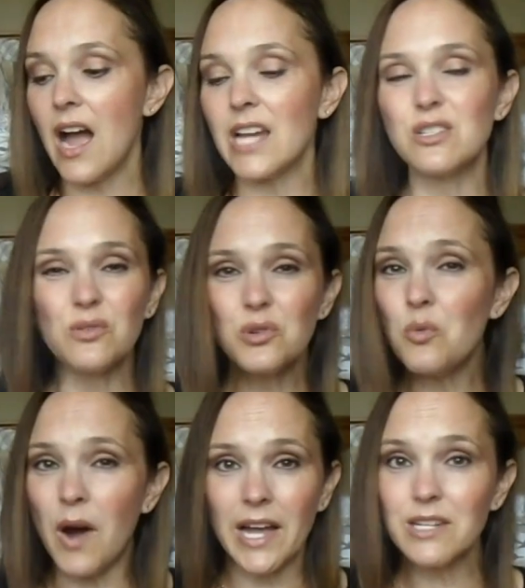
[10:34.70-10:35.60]
I don't know
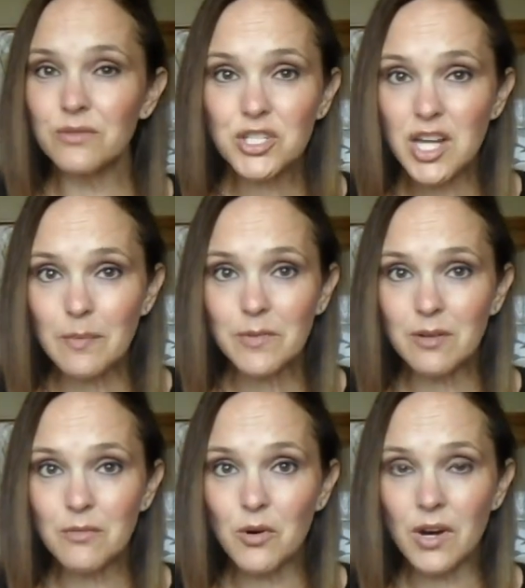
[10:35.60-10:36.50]
why I don't shop
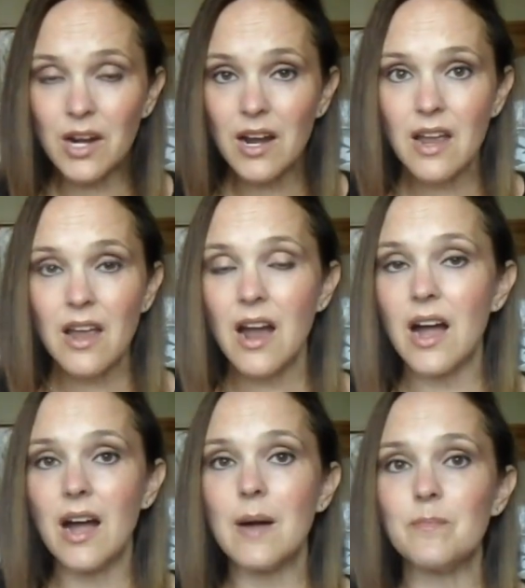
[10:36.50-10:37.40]
there more.
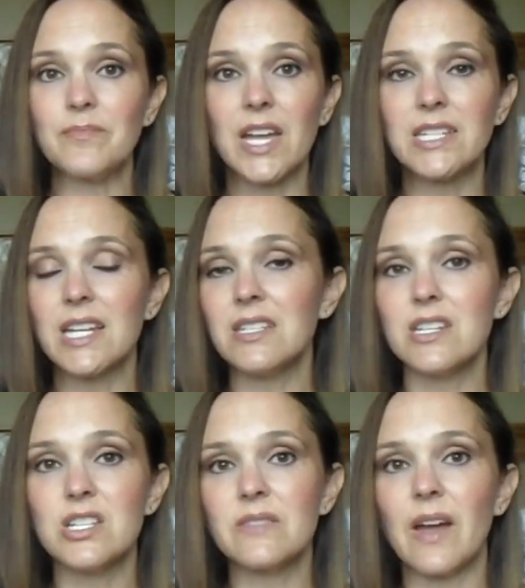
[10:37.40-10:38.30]
Um, I tend
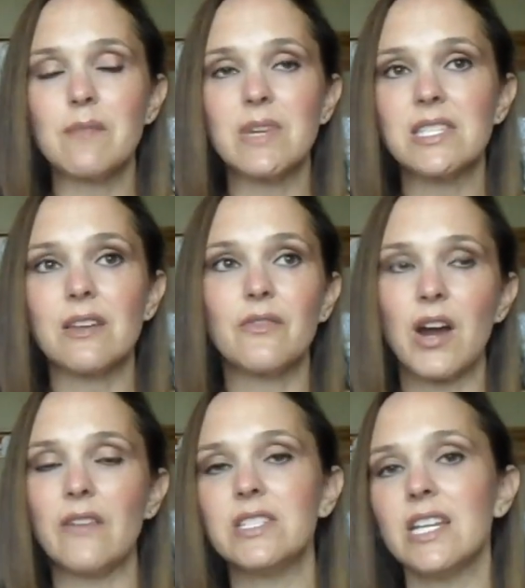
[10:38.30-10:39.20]
to just find myself
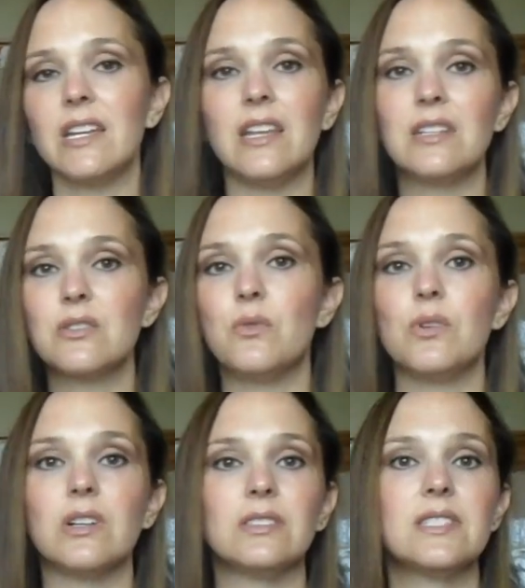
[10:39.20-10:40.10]
gravitating
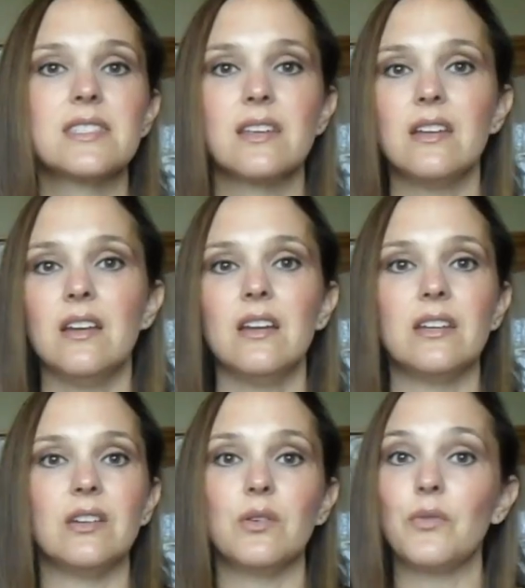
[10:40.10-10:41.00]
towards,
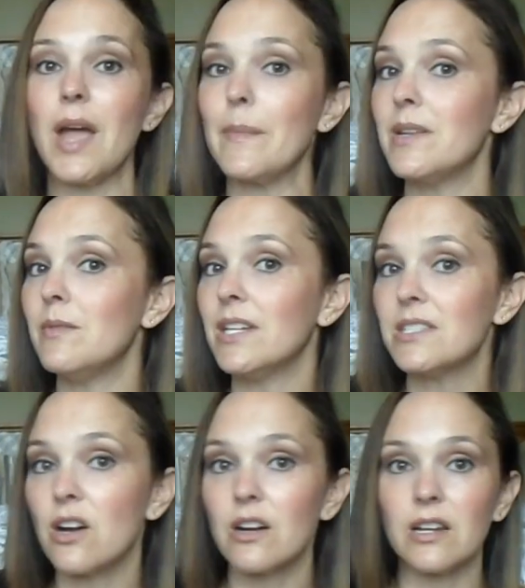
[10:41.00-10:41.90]
you know, if we have to be at
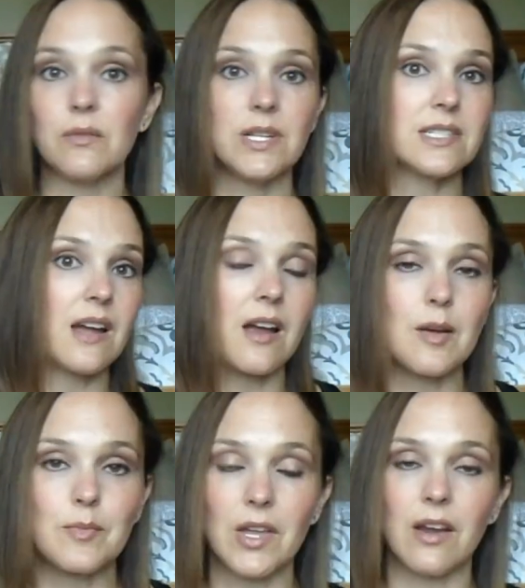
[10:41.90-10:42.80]
Target, we stock
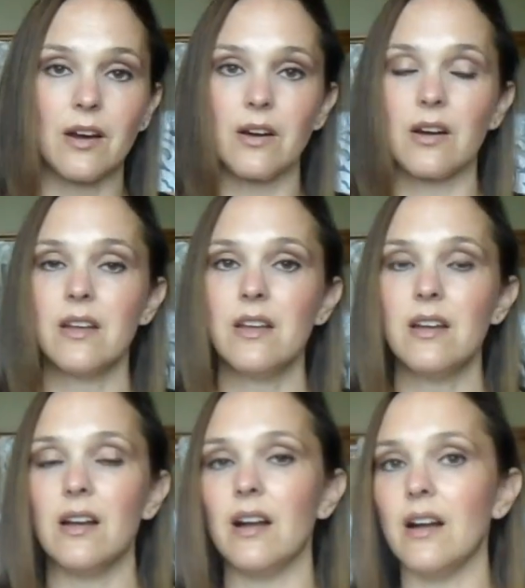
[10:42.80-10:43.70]
up there.
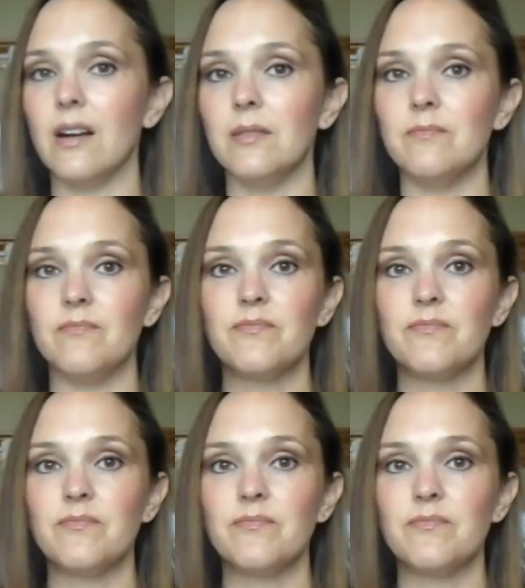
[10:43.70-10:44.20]
Um,